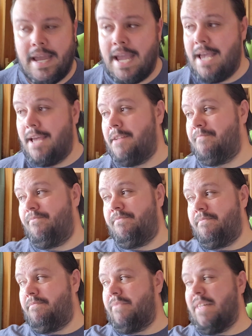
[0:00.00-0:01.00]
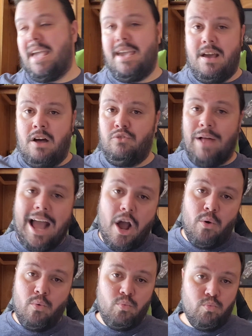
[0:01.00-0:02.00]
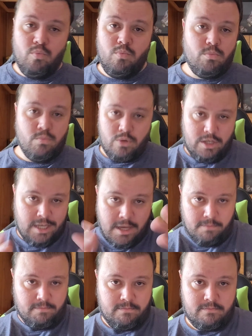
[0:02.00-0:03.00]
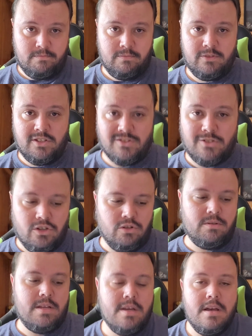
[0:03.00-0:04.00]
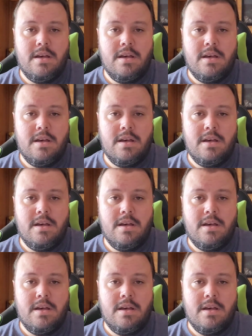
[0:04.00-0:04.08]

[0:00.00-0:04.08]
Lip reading: and they allow him to still